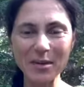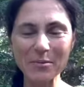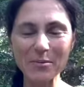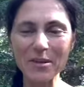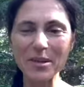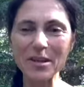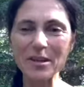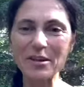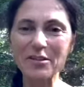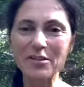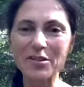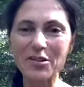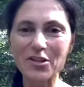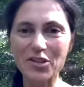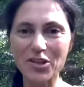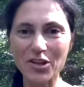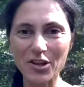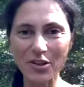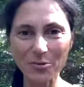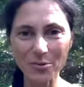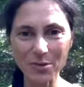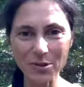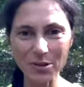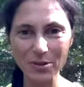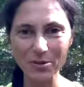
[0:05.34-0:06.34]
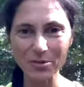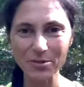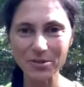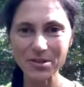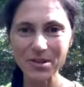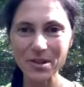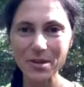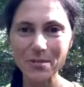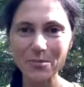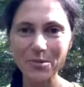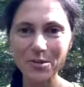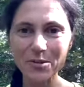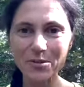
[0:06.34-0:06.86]
I'm here to share with you
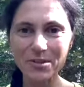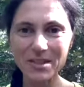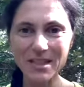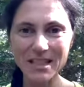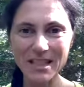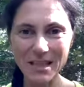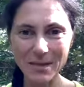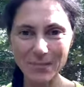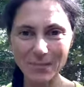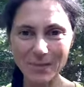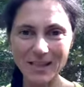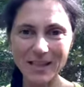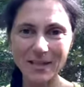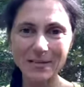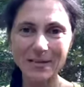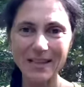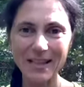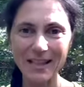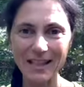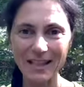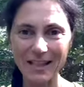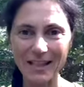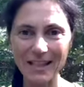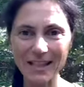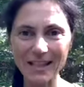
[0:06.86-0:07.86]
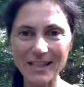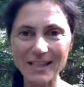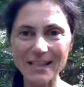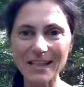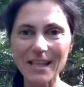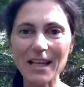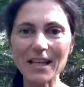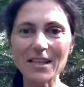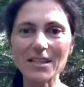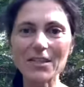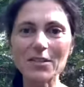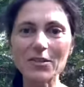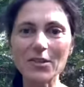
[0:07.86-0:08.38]
some new tips and techniques
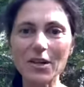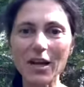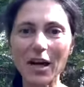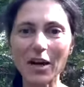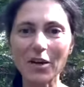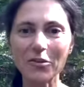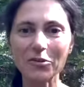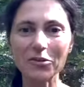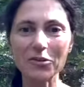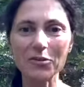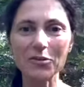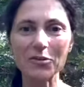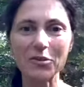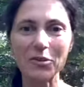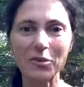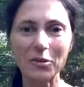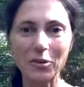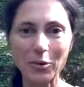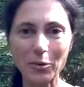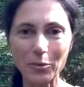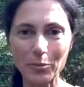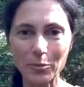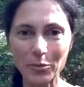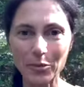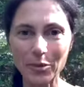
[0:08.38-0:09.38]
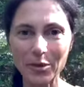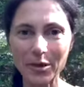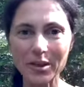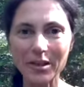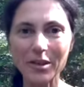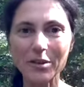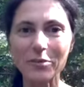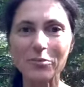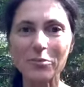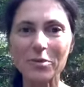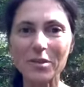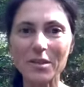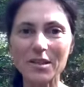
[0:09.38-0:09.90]
as to how to incorporate
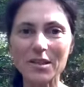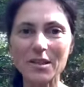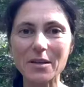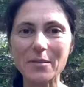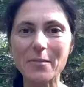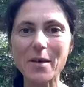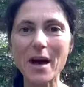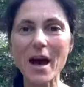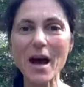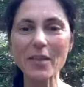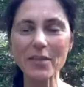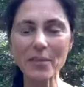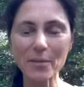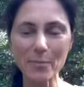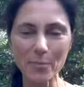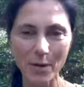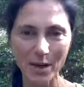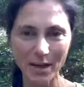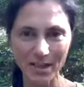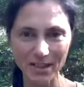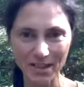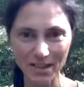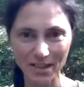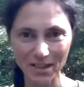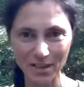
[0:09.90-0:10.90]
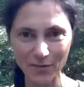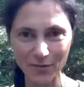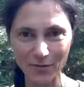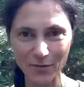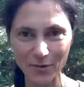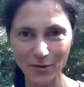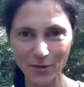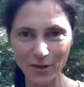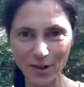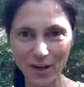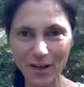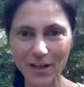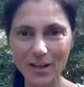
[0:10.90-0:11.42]
the wisdom and the practice of
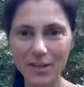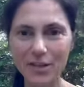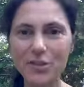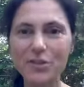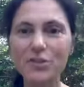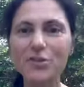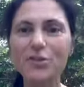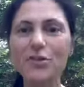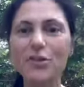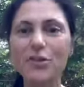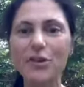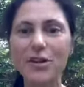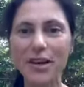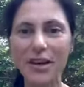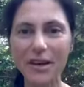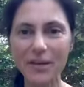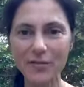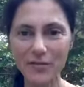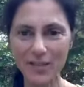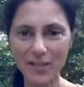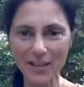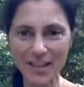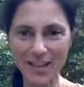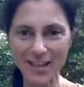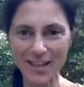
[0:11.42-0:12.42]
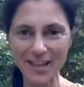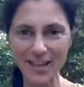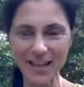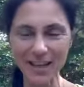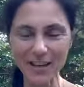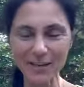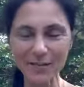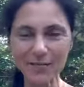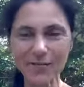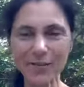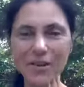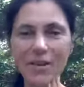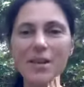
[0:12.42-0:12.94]
yoga into your everyday
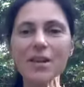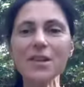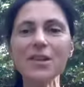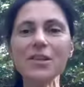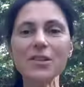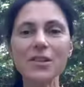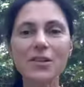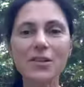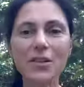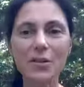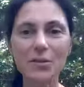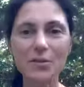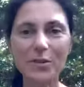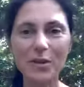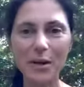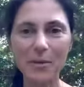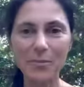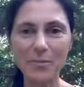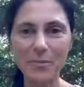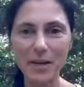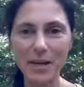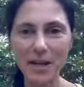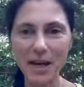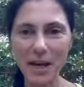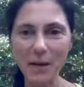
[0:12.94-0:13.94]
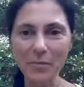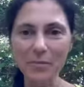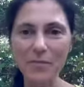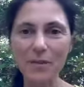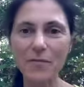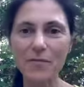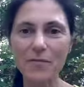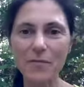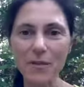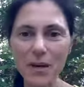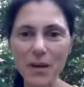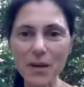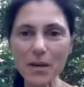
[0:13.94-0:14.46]
life so that you can become the
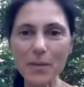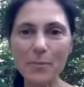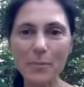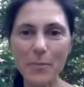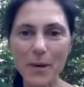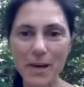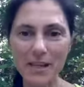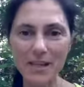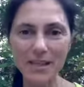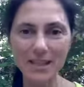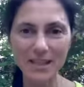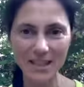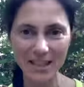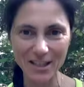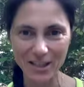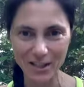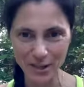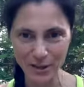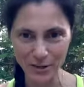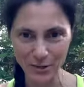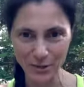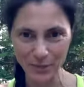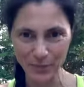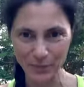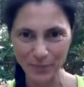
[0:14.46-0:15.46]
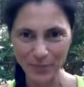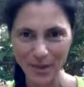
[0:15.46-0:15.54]
very best in you.